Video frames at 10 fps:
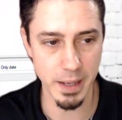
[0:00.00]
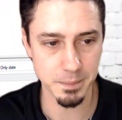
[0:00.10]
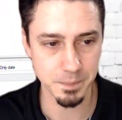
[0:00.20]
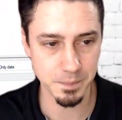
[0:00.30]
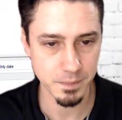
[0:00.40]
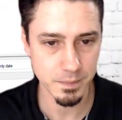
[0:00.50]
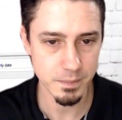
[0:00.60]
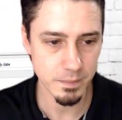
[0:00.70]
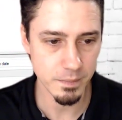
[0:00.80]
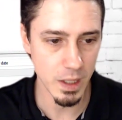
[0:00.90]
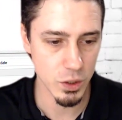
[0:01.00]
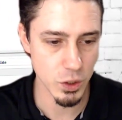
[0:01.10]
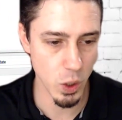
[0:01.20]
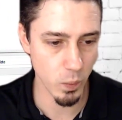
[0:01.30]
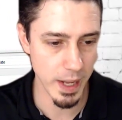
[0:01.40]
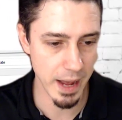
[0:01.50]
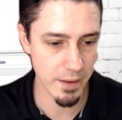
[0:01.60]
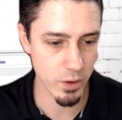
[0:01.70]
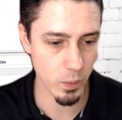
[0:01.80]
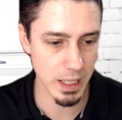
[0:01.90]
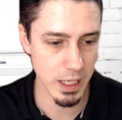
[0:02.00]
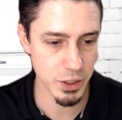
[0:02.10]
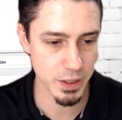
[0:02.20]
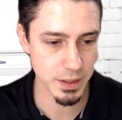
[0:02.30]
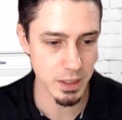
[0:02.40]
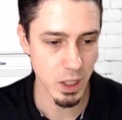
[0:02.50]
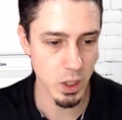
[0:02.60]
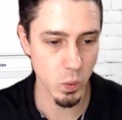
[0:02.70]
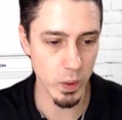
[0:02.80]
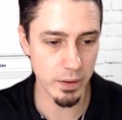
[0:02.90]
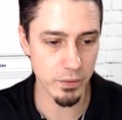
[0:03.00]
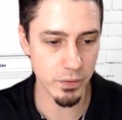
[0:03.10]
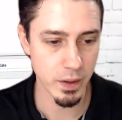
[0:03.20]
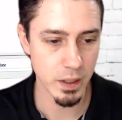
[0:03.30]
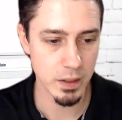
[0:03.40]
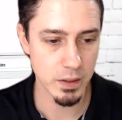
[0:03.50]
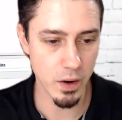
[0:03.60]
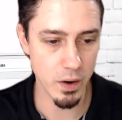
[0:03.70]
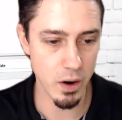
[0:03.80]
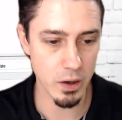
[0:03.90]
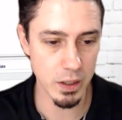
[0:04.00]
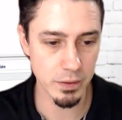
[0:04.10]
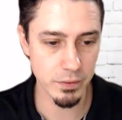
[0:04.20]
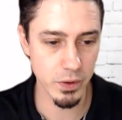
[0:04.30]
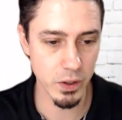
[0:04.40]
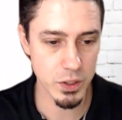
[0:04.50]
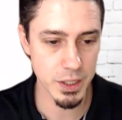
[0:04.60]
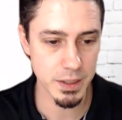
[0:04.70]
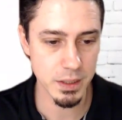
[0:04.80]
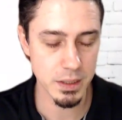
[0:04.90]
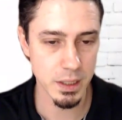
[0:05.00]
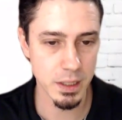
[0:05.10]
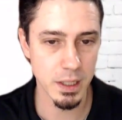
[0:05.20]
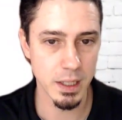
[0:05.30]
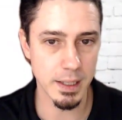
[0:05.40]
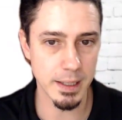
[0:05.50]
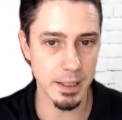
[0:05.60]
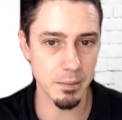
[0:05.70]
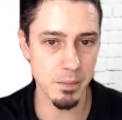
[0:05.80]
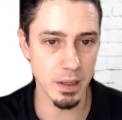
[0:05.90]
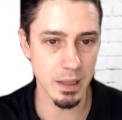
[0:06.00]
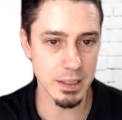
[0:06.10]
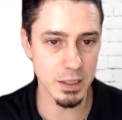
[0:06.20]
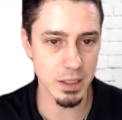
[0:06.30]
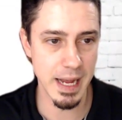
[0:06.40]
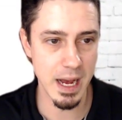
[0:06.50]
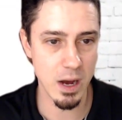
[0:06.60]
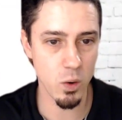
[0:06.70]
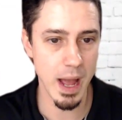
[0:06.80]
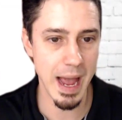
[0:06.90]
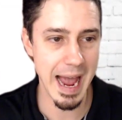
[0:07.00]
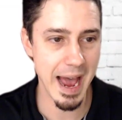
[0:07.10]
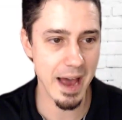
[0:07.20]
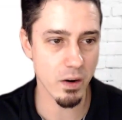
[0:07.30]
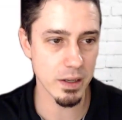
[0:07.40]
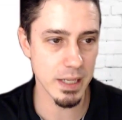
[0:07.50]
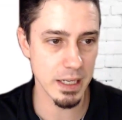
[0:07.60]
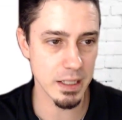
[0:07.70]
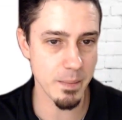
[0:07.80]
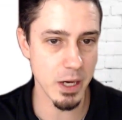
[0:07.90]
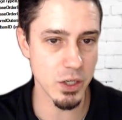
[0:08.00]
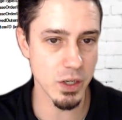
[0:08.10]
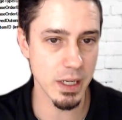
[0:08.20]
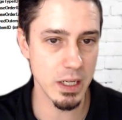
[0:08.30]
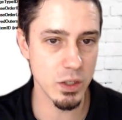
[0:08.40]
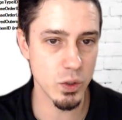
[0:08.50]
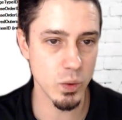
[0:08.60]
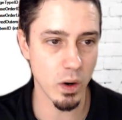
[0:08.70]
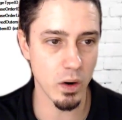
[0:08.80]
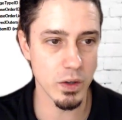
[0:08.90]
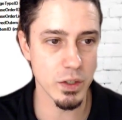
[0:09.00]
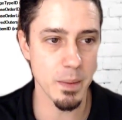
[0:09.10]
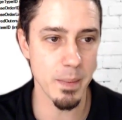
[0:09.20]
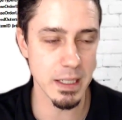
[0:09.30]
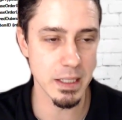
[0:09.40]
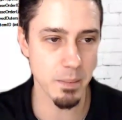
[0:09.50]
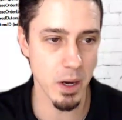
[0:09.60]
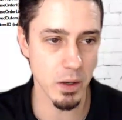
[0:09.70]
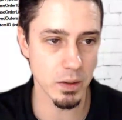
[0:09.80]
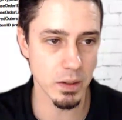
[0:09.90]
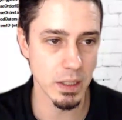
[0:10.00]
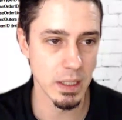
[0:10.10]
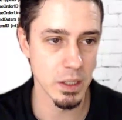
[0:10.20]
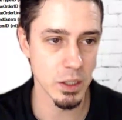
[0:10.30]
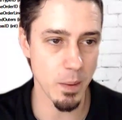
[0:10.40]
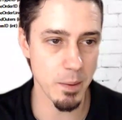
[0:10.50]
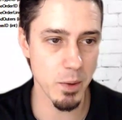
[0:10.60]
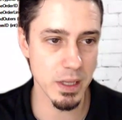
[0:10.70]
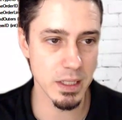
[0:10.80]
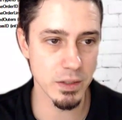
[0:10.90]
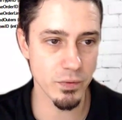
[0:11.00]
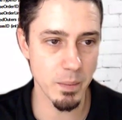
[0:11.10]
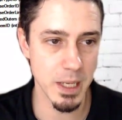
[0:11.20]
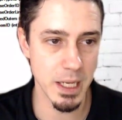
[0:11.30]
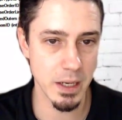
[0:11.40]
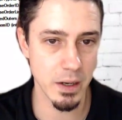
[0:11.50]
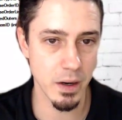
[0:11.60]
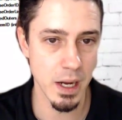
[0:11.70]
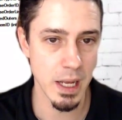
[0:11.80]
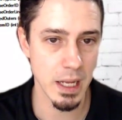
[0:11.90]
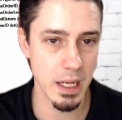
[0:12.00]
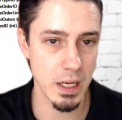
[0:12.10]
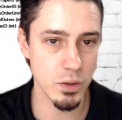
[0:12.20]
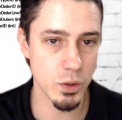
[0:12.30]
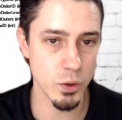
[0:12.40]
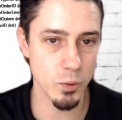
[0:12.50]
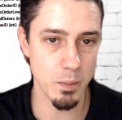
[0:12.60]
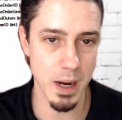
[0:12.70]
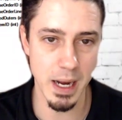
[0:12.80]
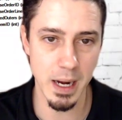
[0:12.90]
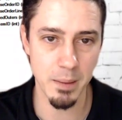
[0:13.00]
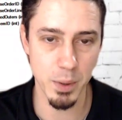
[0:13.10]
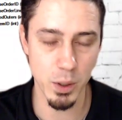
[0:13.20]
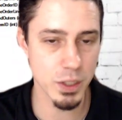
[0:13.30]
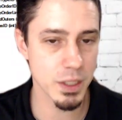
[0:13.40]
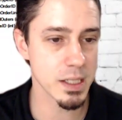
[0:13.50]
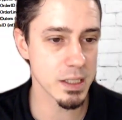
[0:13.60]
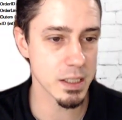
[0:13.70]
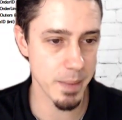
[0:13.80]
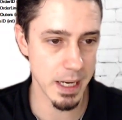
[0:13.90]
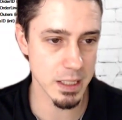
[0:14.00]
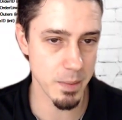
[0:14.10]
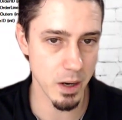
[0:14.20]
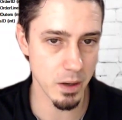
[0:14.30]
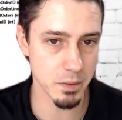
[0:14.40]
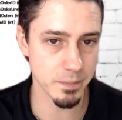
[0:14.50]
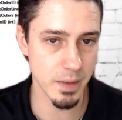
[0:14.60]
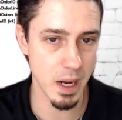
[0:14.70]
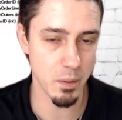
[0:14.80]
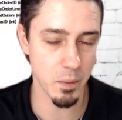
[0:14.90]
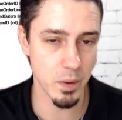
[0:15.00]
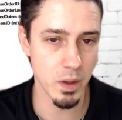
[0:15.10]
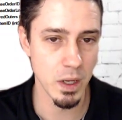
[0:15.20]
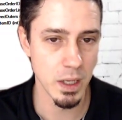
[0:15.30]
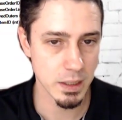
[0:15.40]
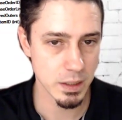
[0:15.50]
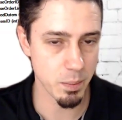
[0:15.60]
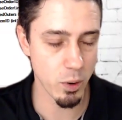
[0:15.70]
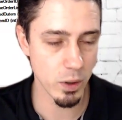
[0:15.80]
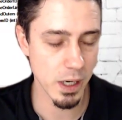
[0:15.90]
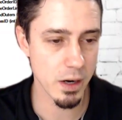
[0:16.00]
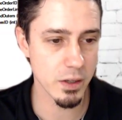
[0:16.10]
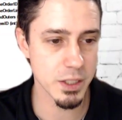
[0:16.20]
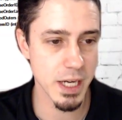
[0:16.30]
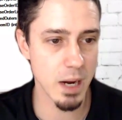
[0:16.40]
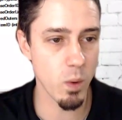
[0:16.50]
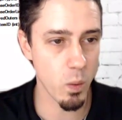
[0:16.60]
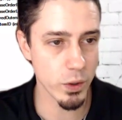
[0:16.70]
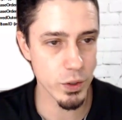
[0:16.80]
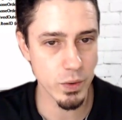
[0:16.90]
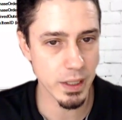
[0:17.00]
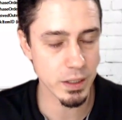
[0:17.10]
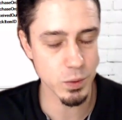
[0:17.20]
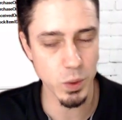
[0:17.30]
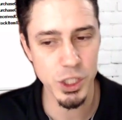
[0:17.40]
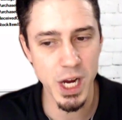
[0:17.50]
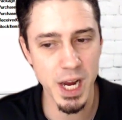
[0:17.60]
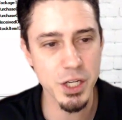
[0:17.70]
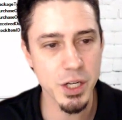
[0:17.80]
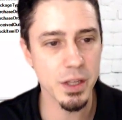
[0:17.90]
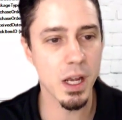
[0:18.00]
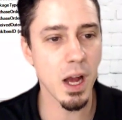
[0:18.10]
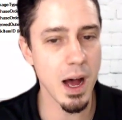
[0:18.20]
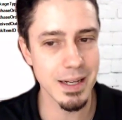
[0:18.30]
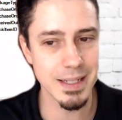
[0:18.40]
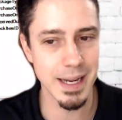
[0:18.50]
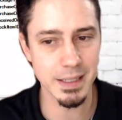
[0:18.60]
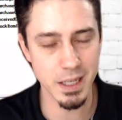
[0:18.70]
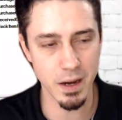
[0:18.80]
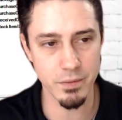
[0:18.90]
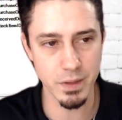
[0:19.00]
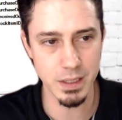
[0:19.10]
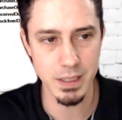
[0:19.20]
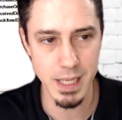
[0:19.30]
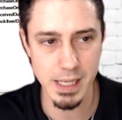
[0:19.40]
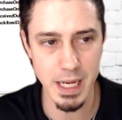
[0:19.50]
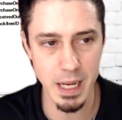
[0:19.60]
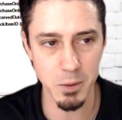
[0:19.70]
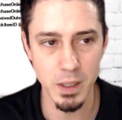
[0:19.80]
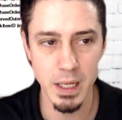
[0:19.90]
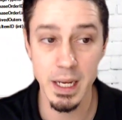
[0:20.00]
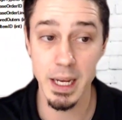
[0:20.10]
Great. So we have our relations. We've done our conversions. Let's now add our date dimension into our semantic model. So I'm going to bring this from here into my purchasing semantic model. Now, it's important to understand what we're doing here is we're changing the context of this date table.